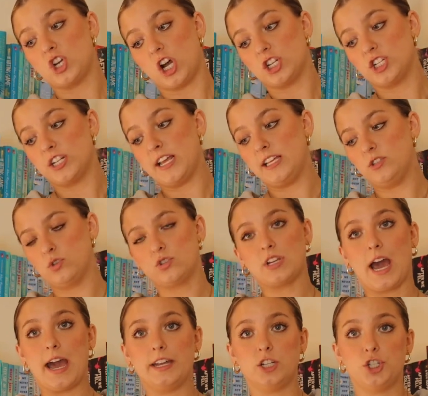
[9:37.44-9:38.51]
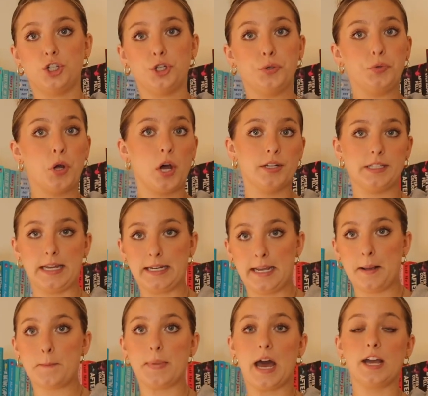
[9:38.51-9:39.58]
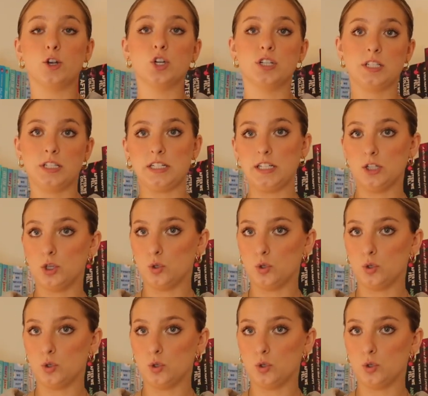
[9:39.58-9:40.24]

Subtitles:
Josh and Hazel's Guide to Not Dating by Christina